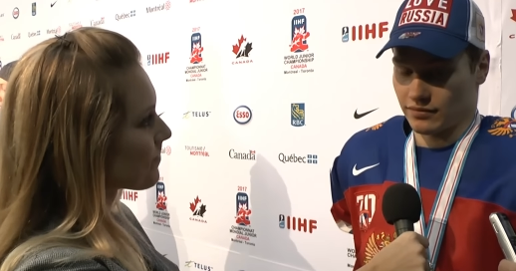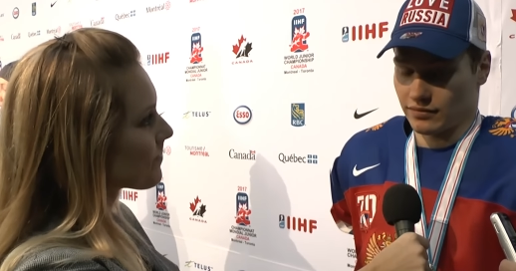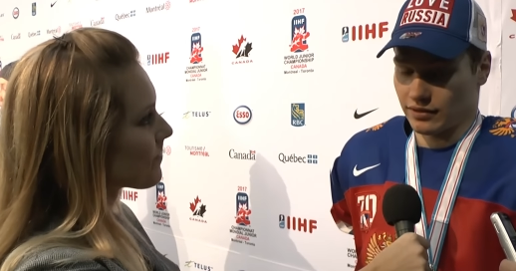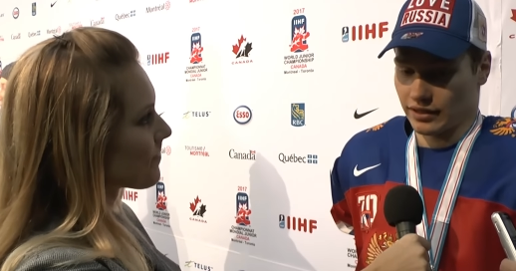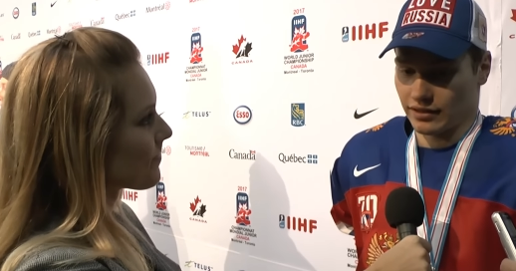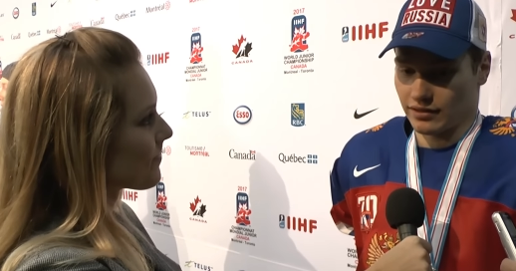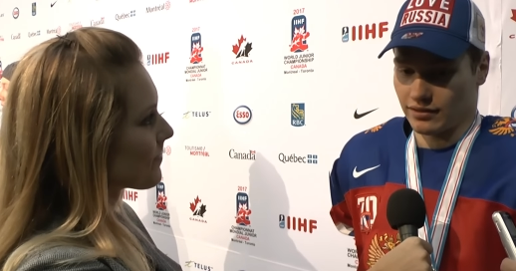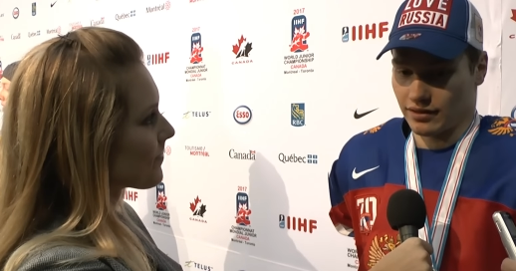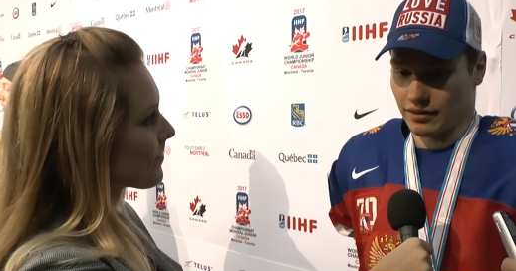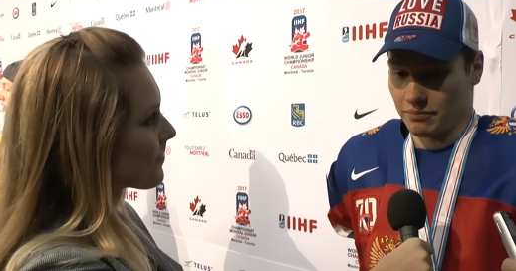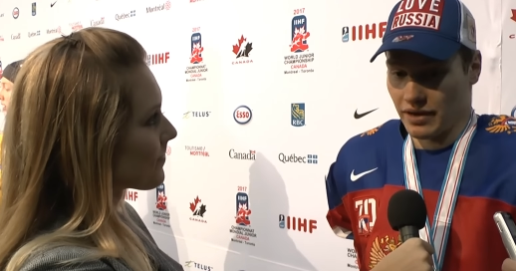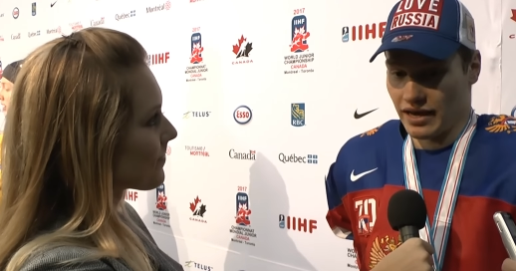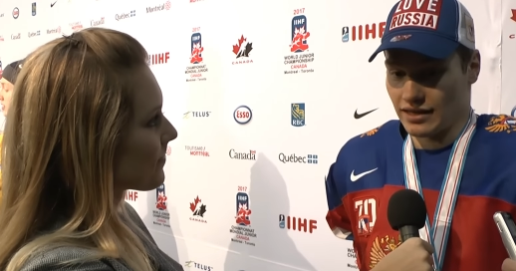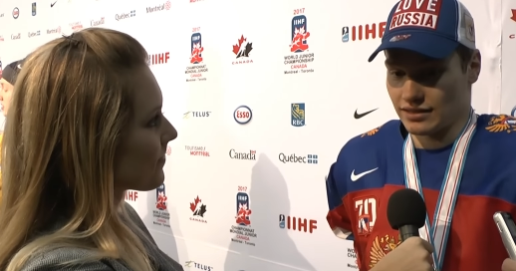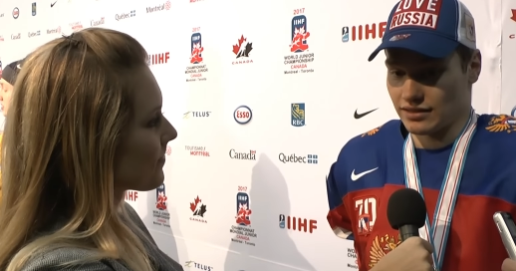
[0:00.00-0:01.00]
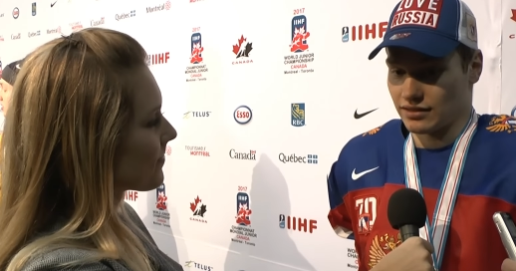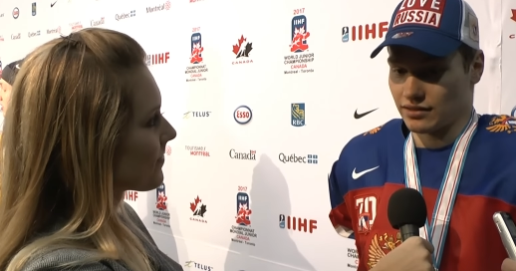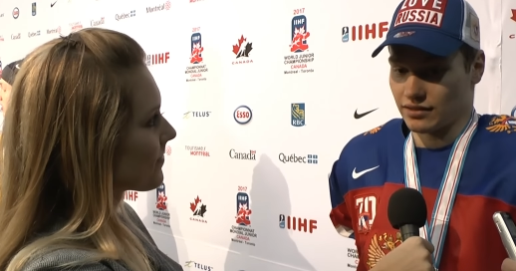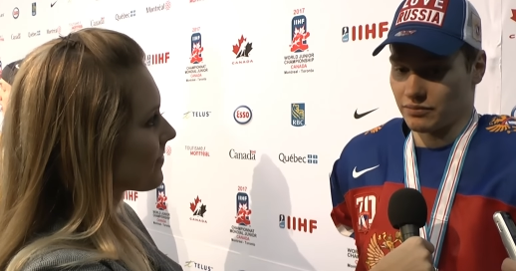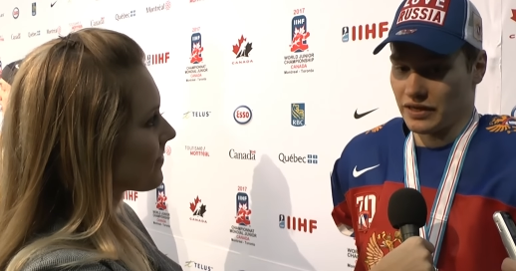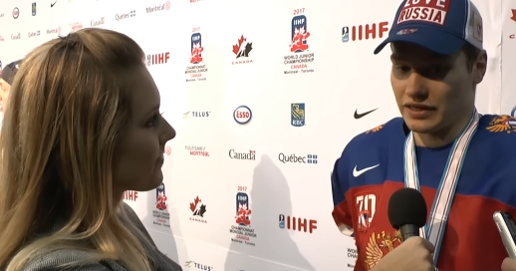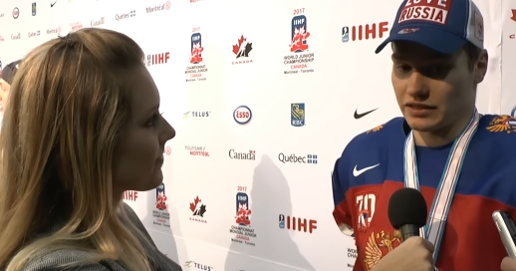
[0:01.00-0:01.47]
Speaker 1: like
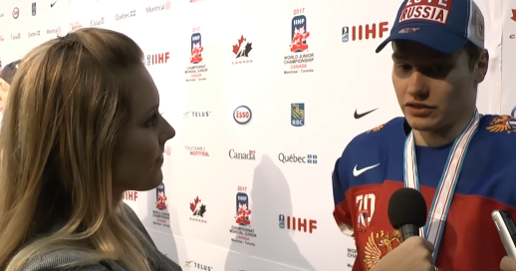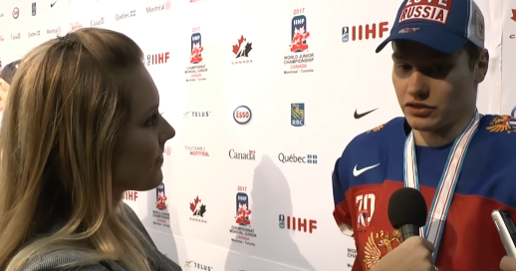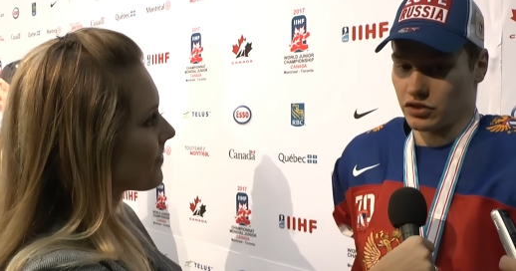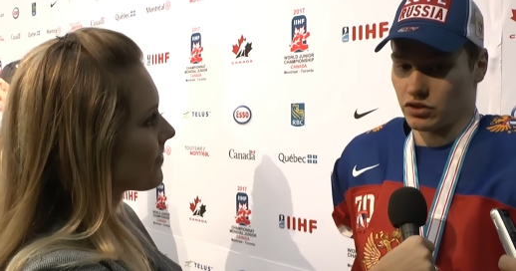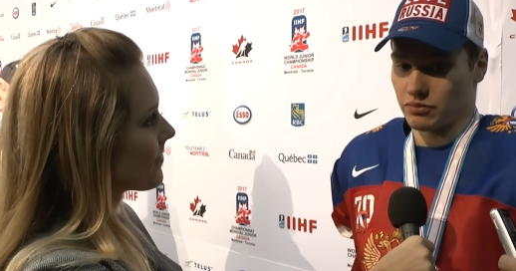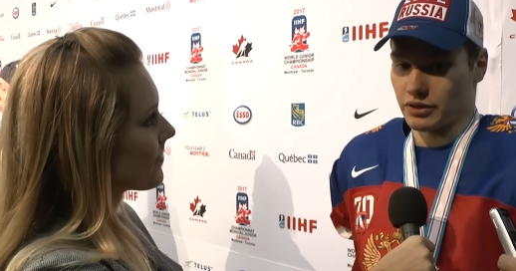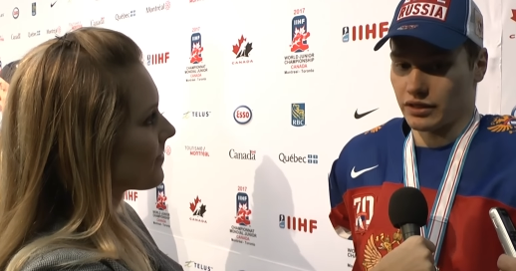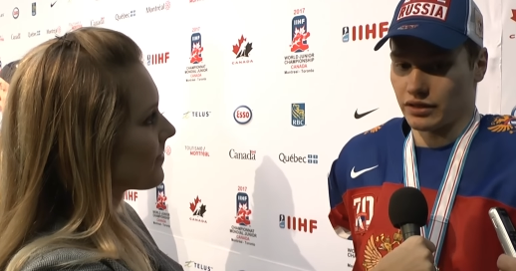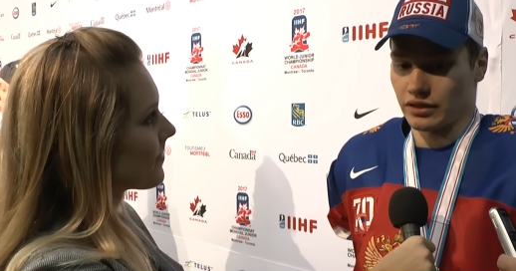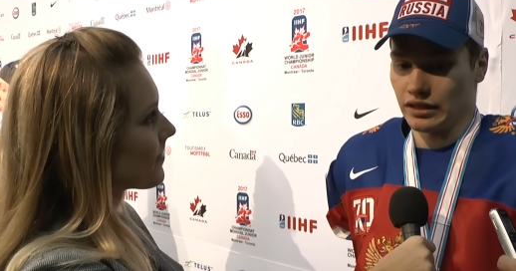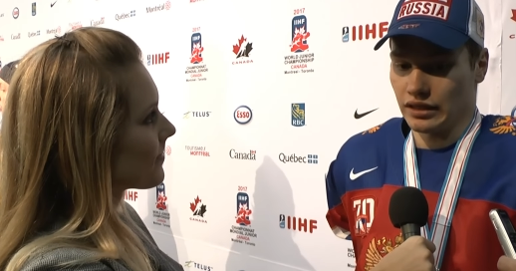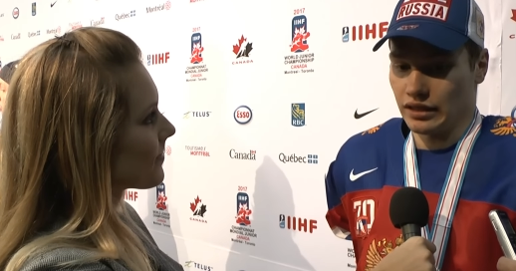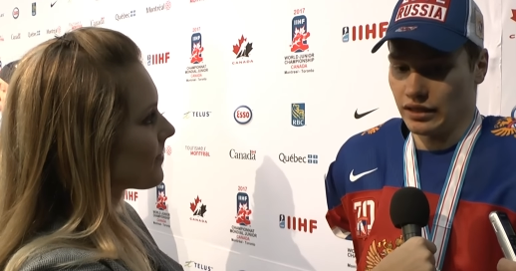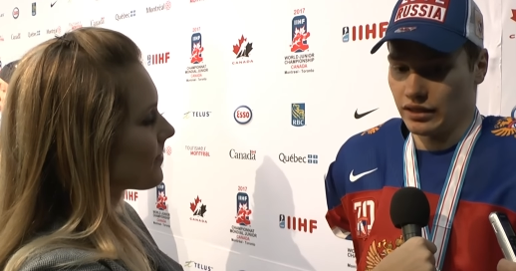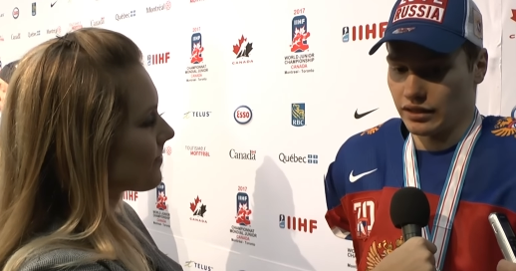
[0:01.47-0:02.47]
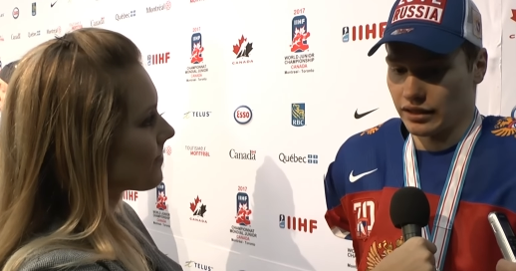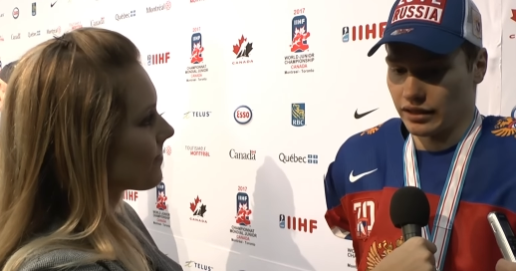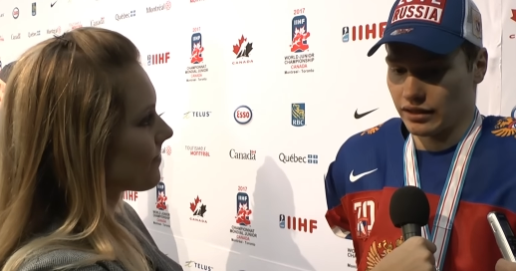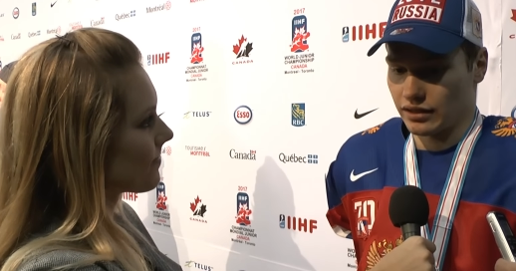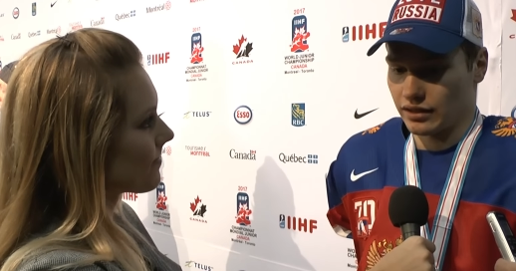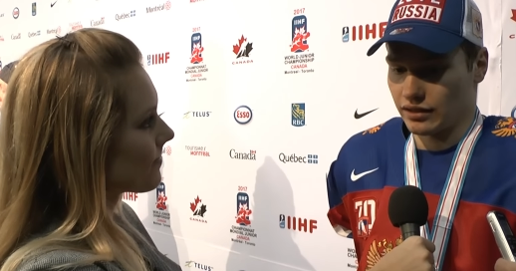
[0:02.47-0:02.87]
amazing, amazing tournament. Like